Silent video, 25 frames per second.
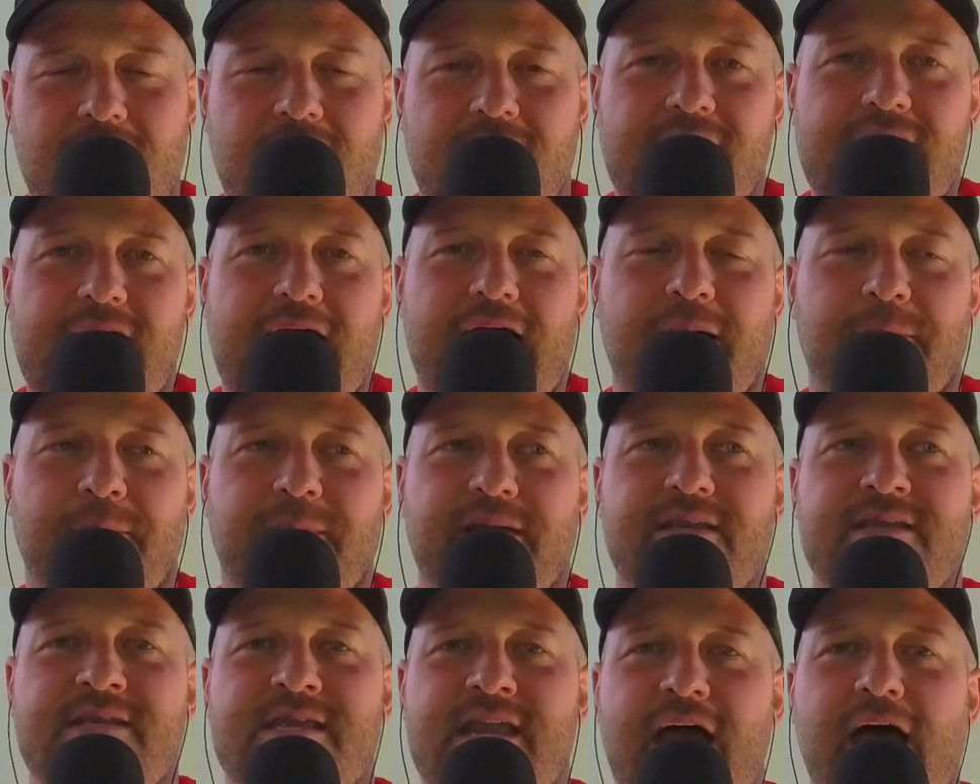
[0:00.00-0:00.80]
yeah,
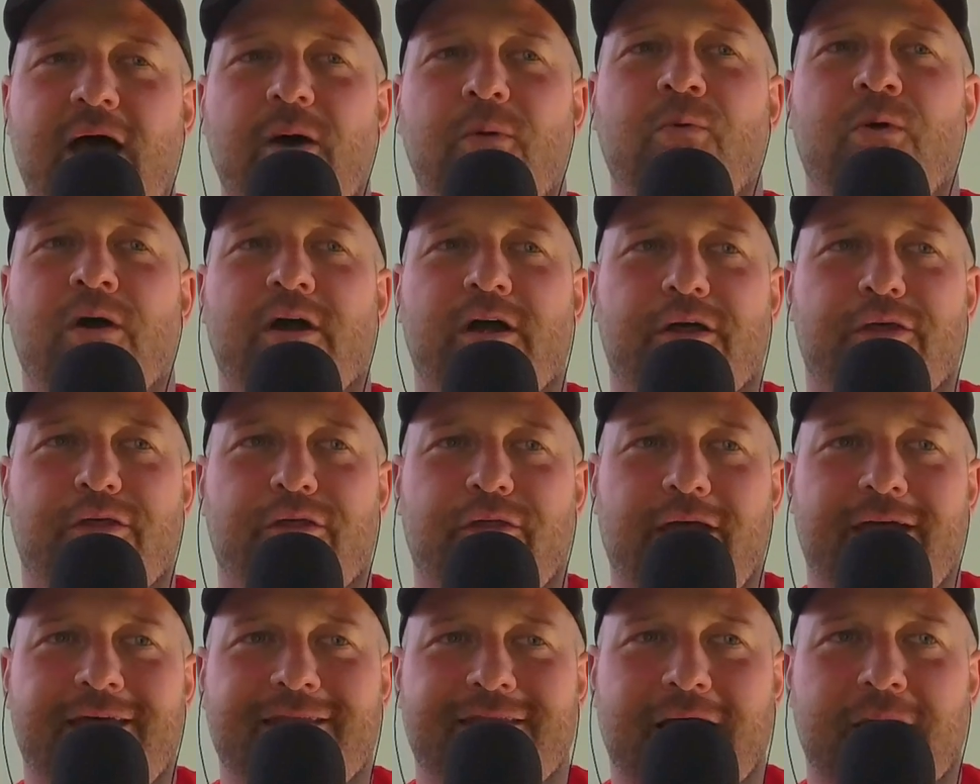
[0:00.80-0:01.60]
but net
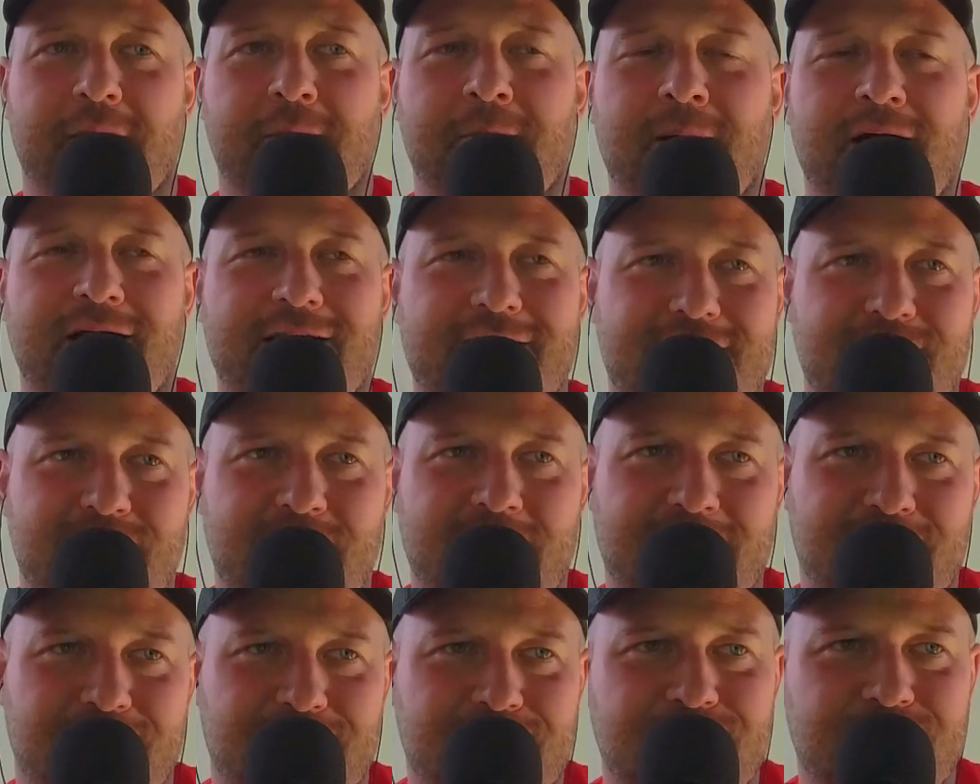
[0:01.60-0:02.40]
worth and like money in the
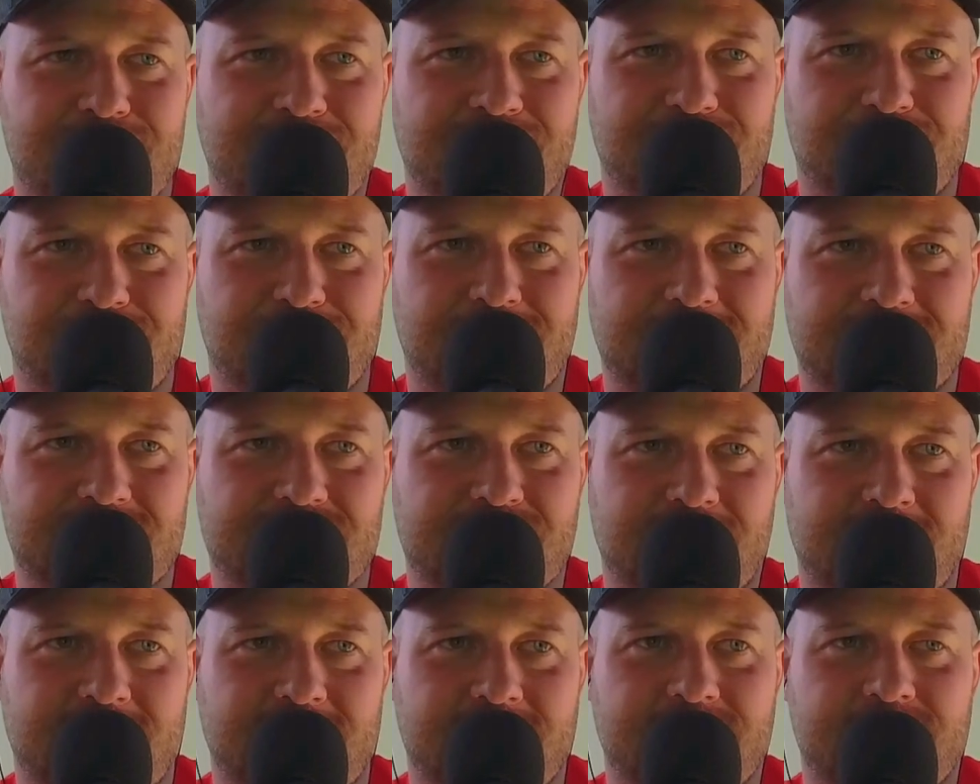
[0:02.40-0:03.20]
bank. Are oh two yeah, different completely
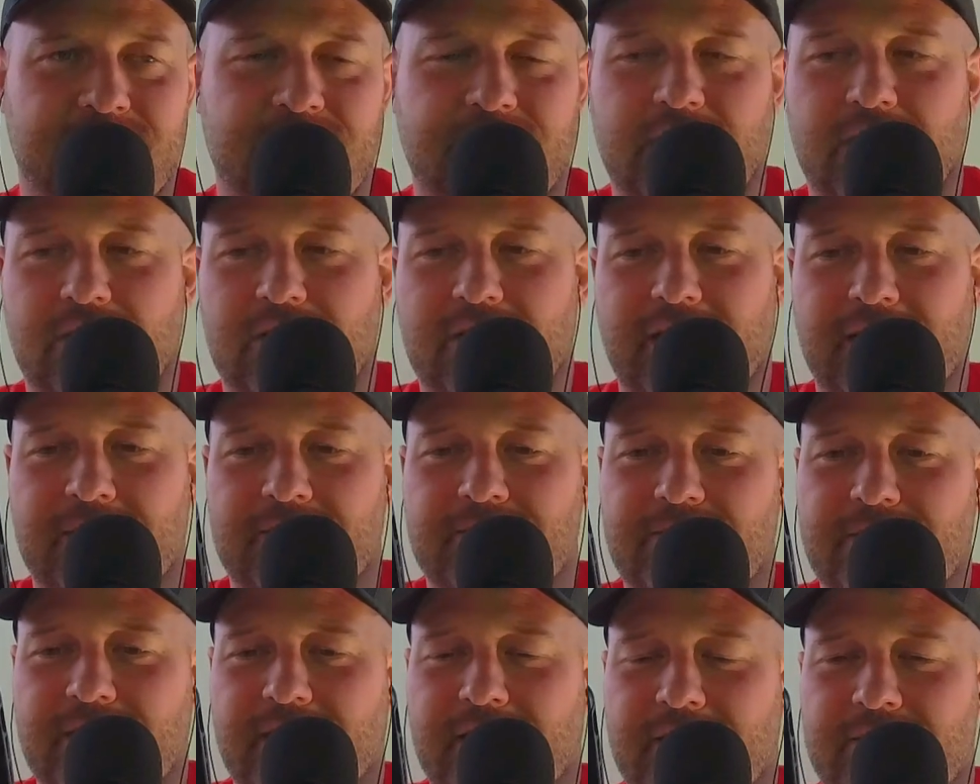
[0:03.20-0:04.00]
things, right? different. Okay,
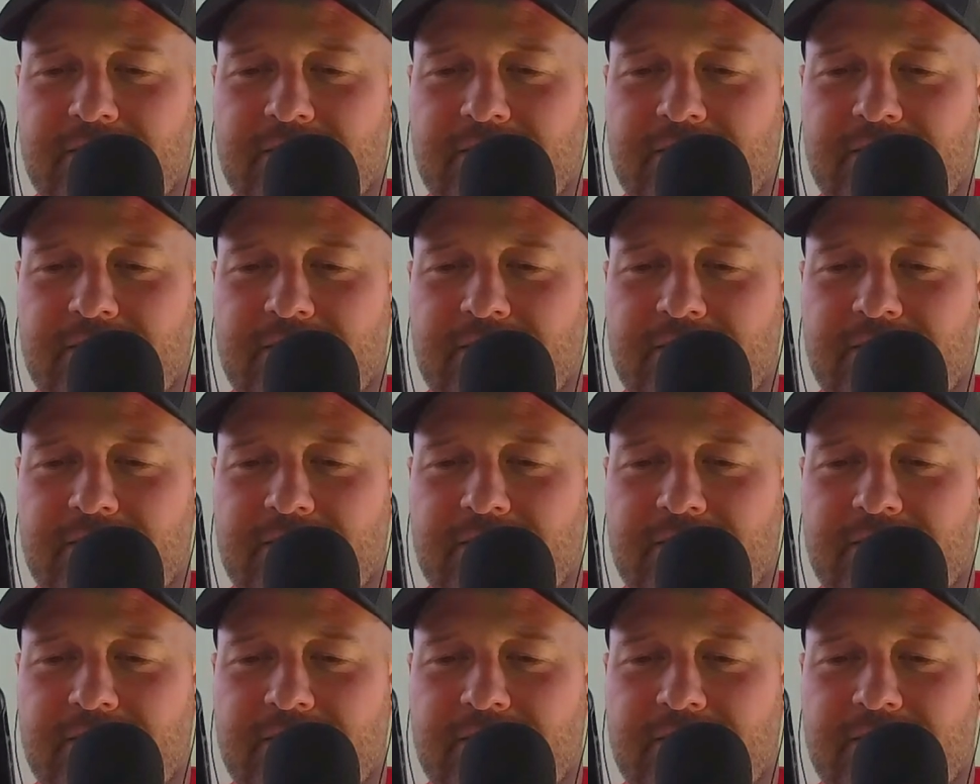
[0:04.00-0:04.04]
yeah.